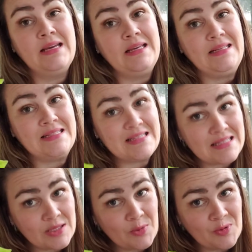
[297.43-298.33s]
He
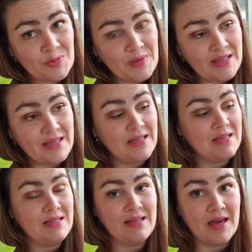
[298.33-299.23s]
still will be
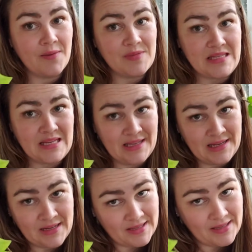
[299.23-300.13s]
kept
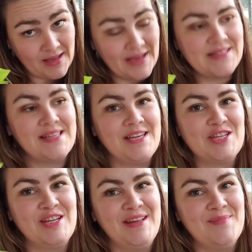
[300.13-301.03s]
in
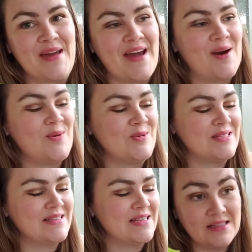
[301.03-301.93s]
isolation in my
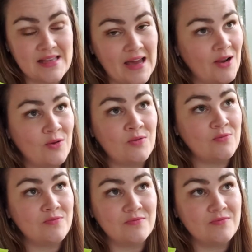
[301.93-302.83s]
house. I don't
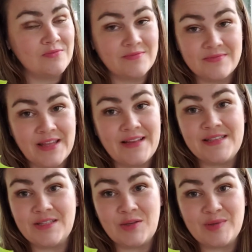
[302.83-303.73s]
like
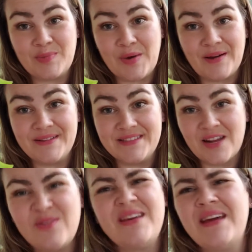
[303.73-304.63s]
dealing with bugs.
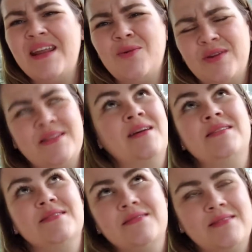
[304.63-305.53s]
think anyone
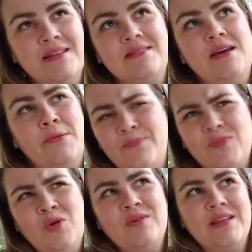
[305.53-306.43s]
does. That's dumb.
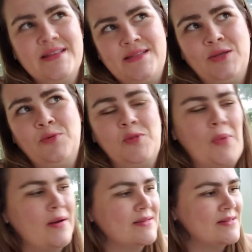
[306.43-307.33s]
No one likes dealing with
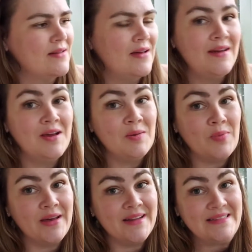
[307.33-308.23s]
bugs.
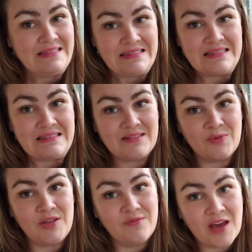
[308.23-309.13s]
But
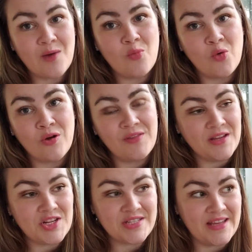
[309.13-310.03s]
when you've got more
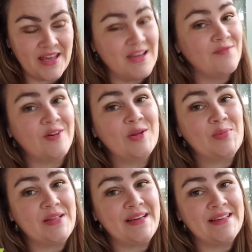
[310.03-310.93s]
than just a handful of
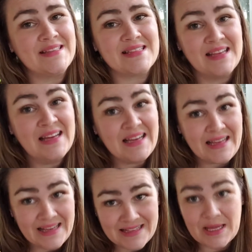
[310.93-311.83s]
plants,
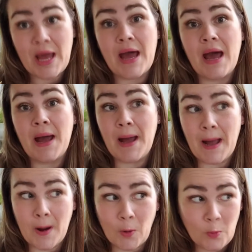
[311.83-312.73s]
it's
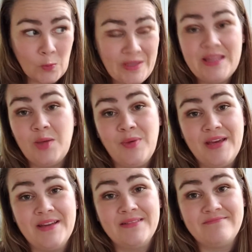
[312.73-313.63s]
a really
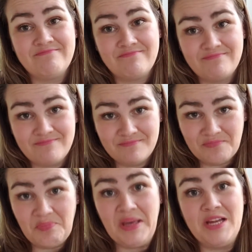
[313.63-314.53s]

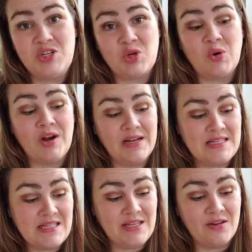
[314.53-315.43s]
big chore
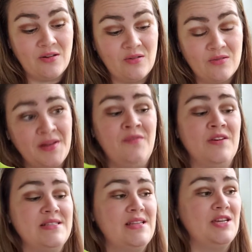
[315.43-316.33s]
to deal with an
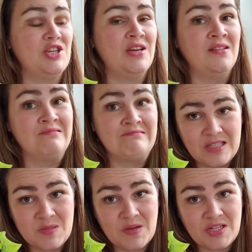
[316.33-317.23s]
infestation,
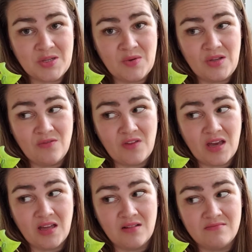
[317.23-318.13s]
especially when you've
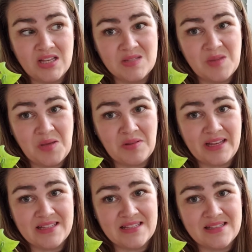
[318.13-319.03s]
got as many
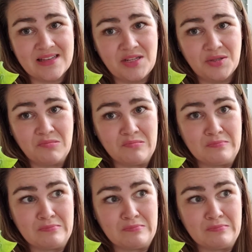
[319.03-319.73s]
plants as I do.